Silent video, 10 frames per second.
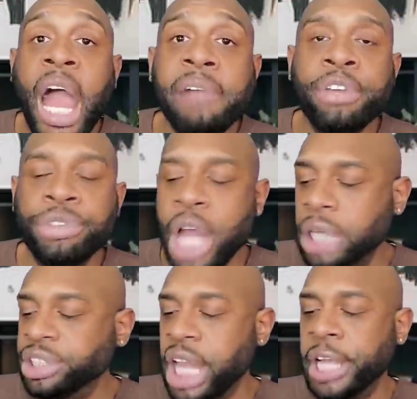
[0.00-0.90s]
and you
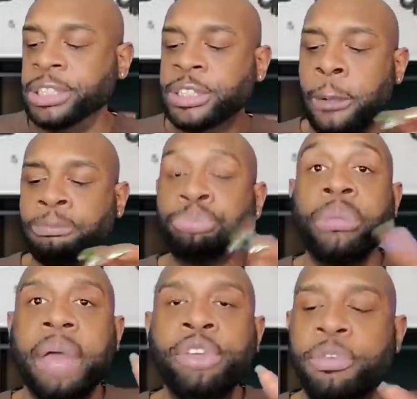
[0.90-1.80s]
done things,
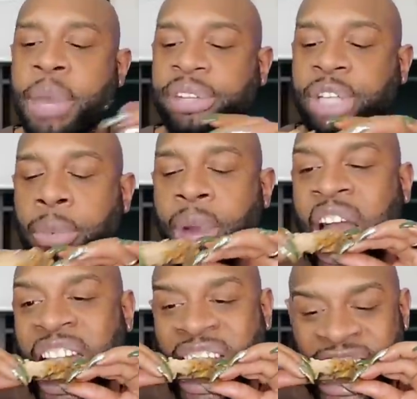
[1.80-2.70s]
and you messed up,
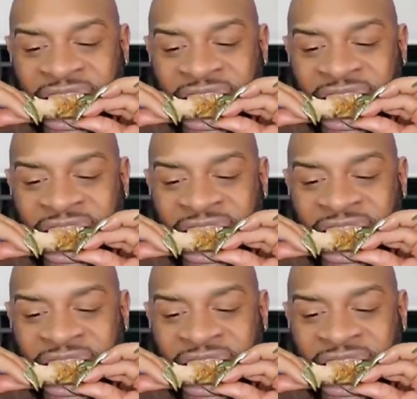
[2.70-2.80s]
right?